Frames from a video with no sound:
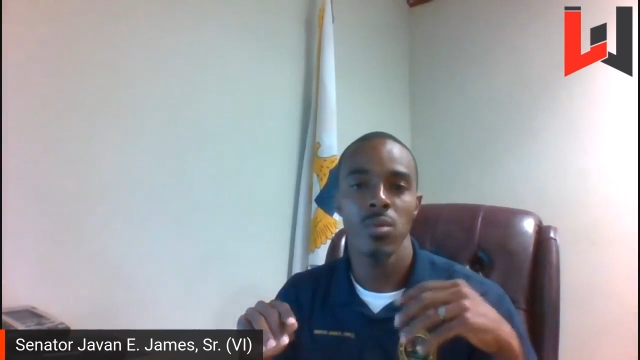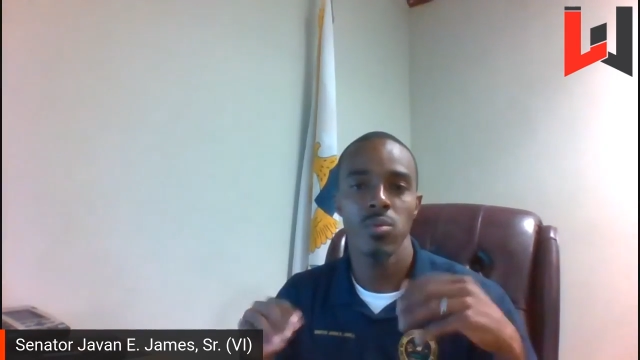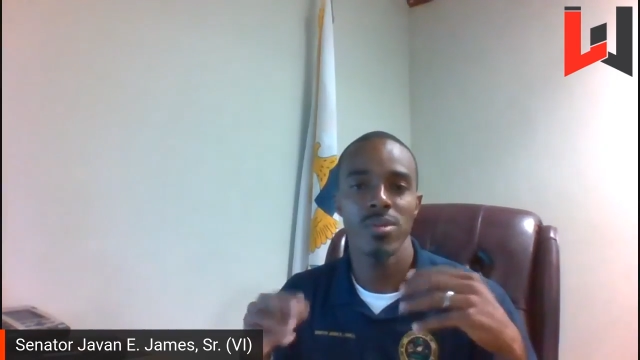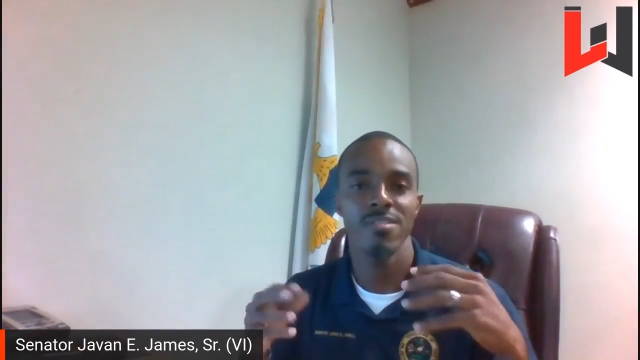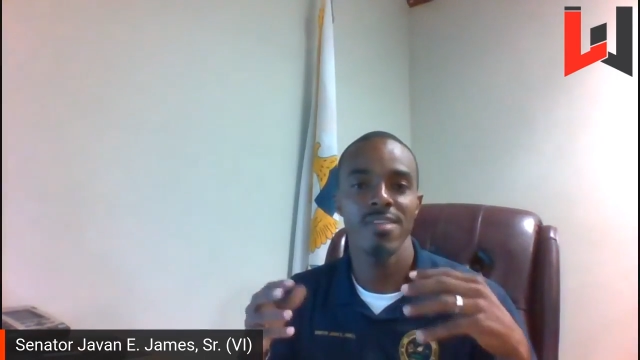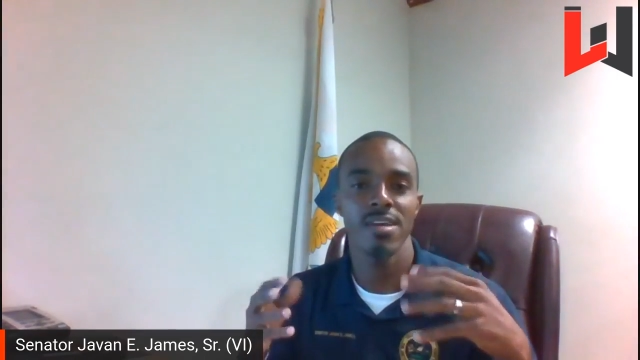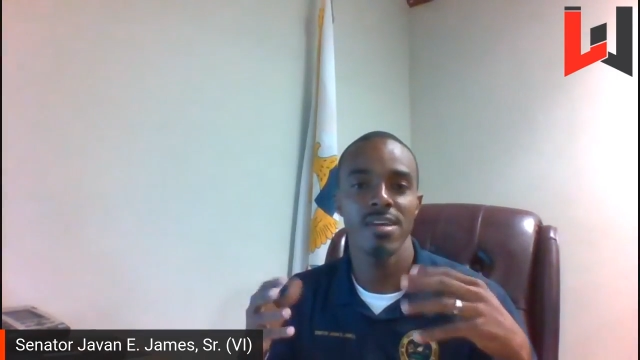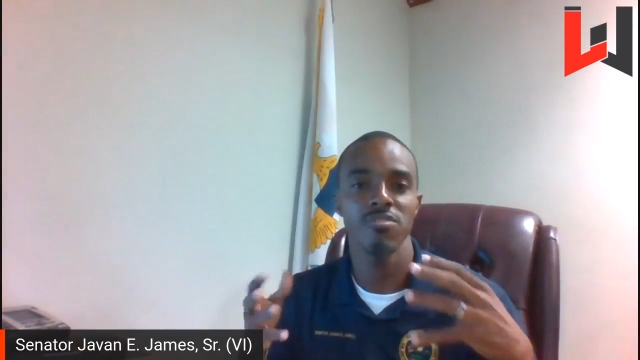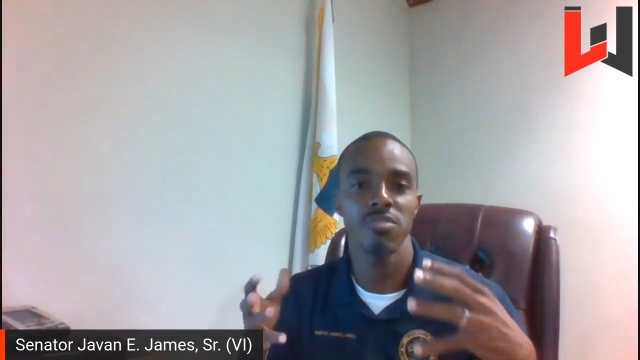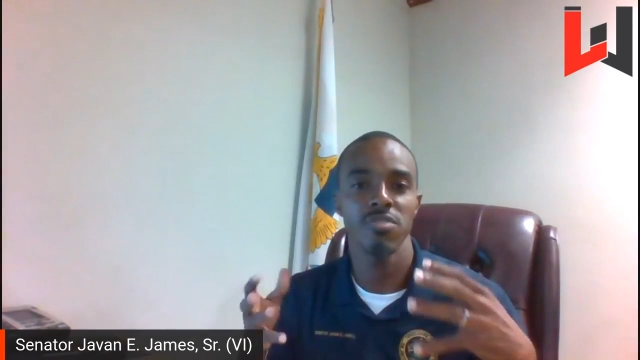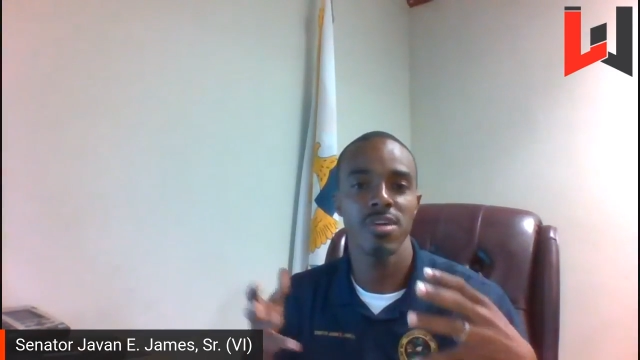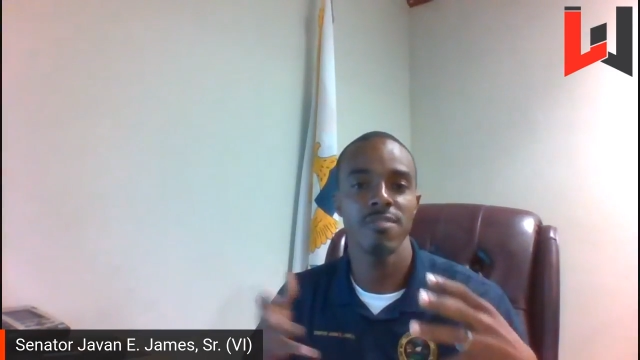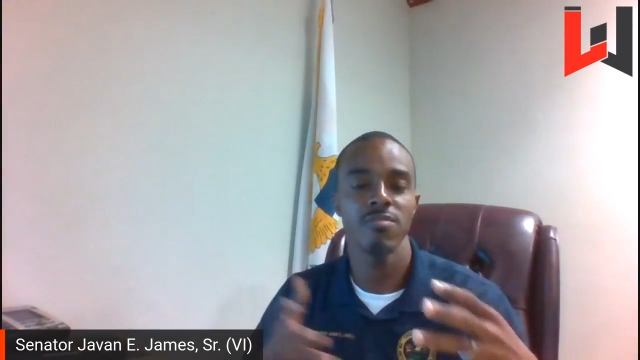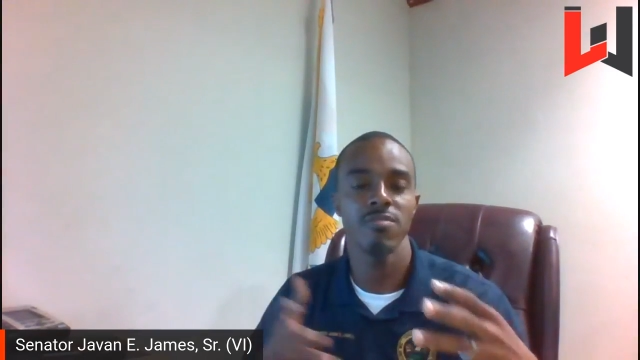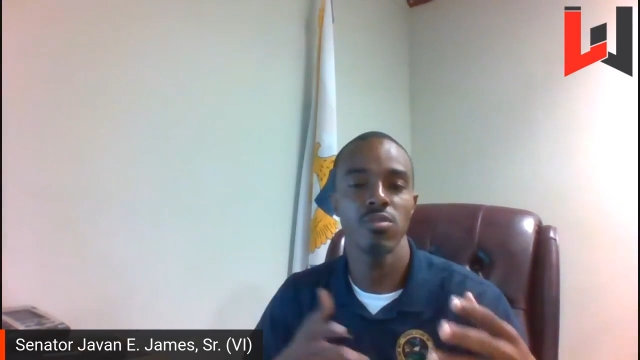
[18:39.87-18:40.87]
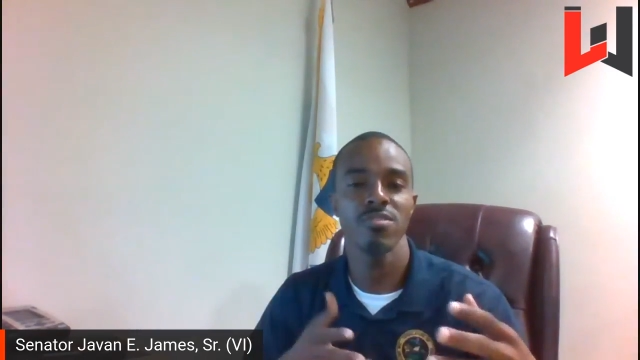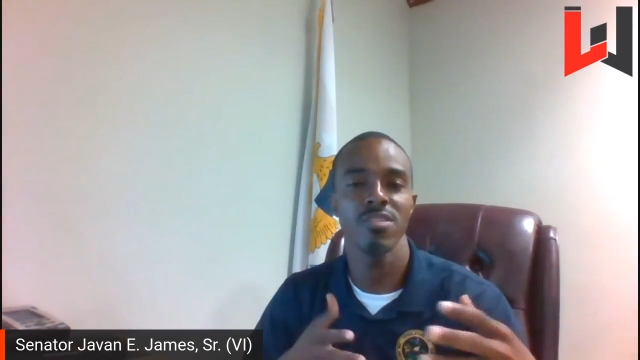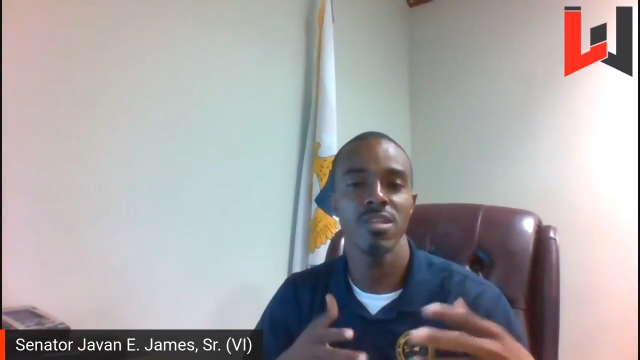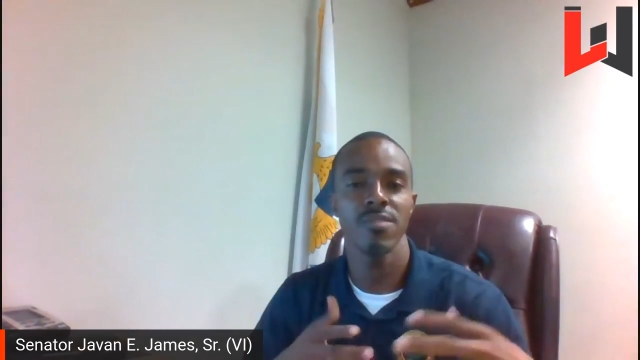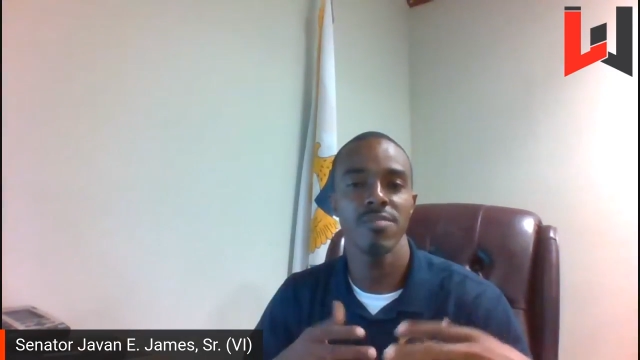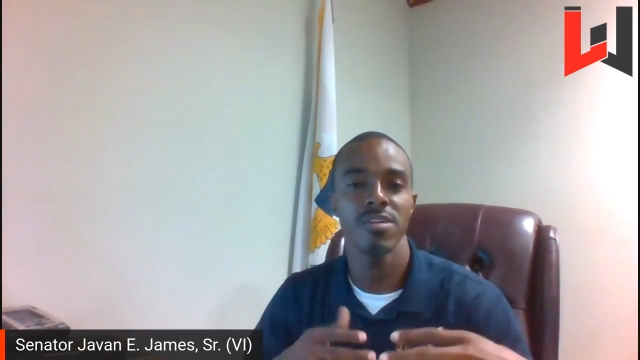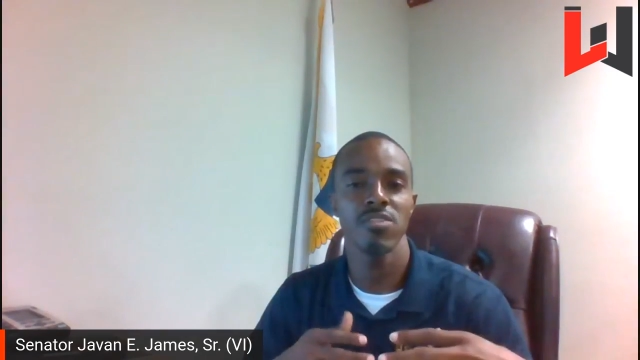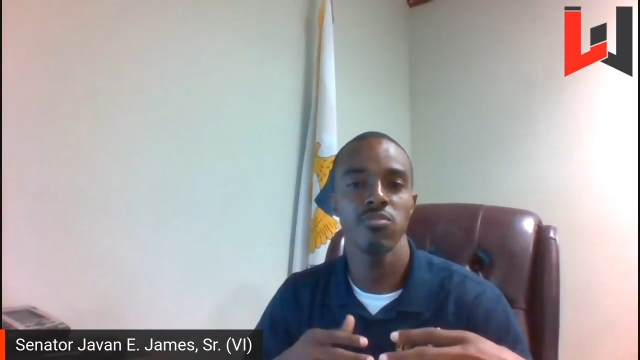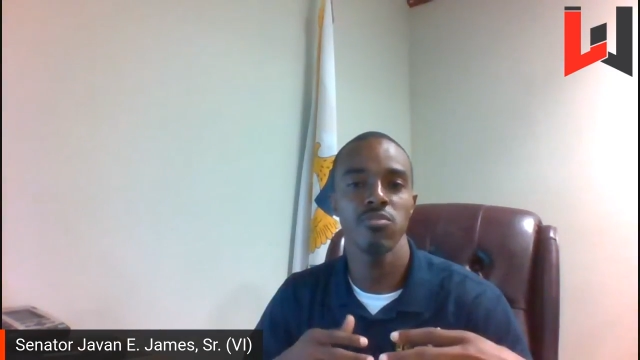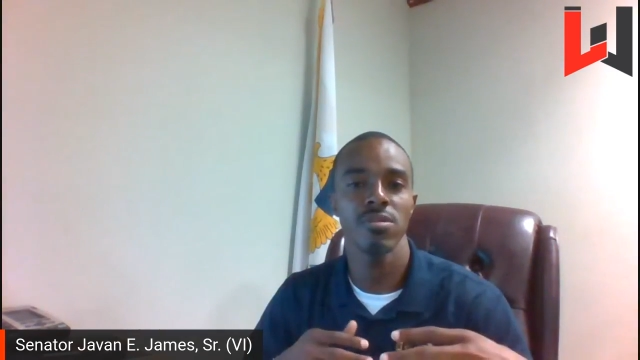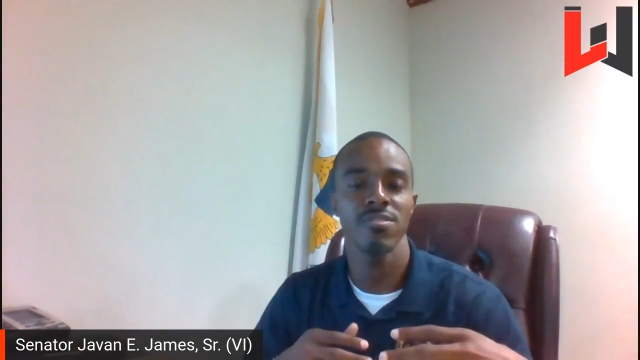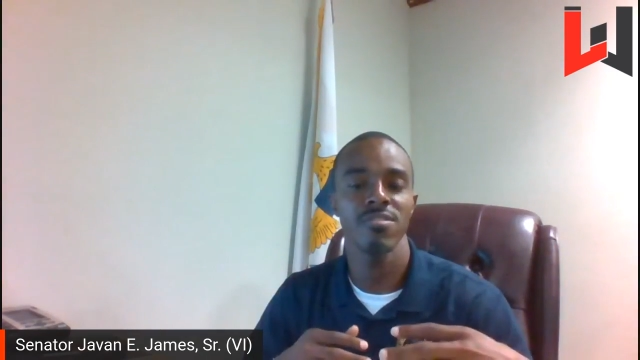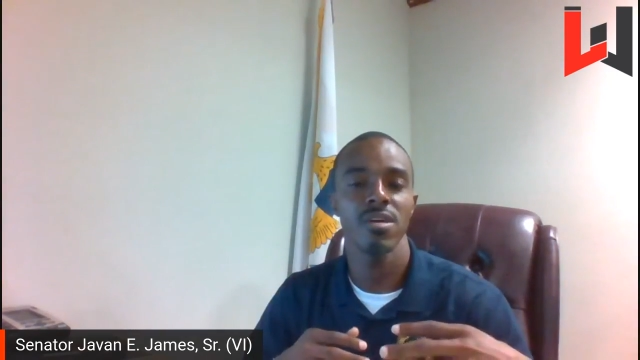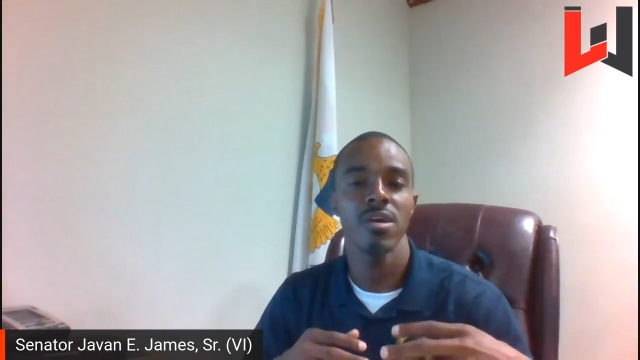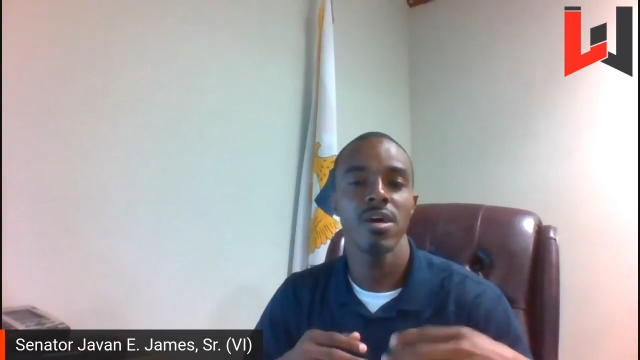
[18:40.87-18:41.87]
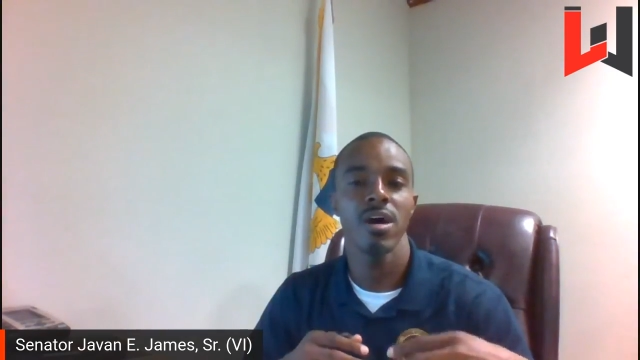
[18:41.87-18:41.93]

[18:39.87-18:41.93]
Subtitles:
we tend to give those individuals.